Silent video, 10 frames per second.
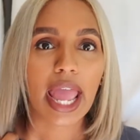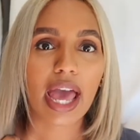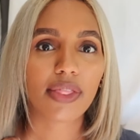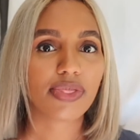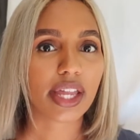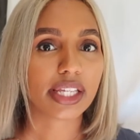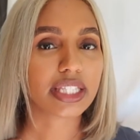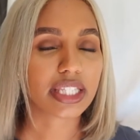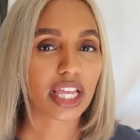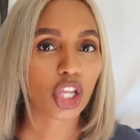and then
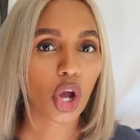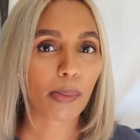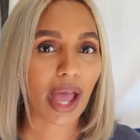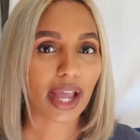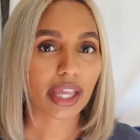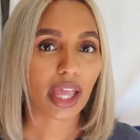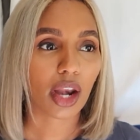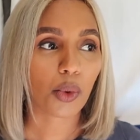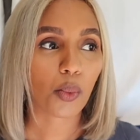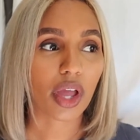he did go back
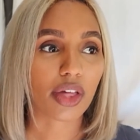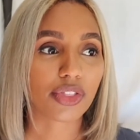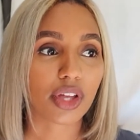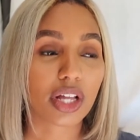in with